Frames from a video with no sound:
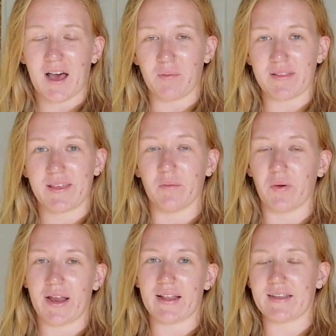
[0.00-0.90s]
with him
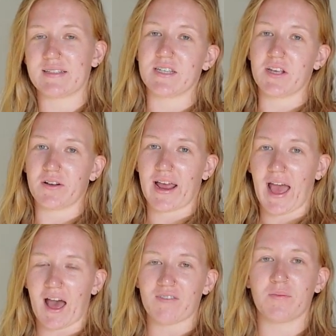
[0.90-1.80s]
wait at least a year and a
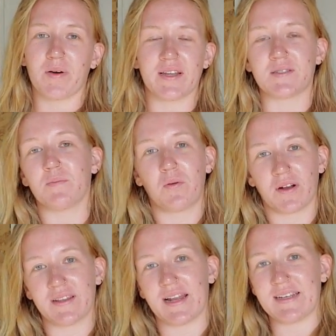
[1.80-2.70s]
half, but it's
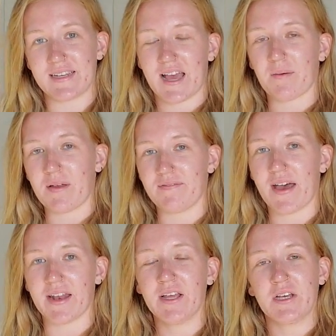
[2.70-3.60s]
important that I did have my
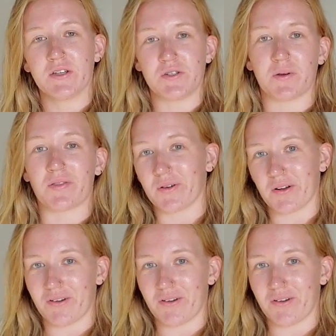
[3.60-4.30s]
vet do a thorough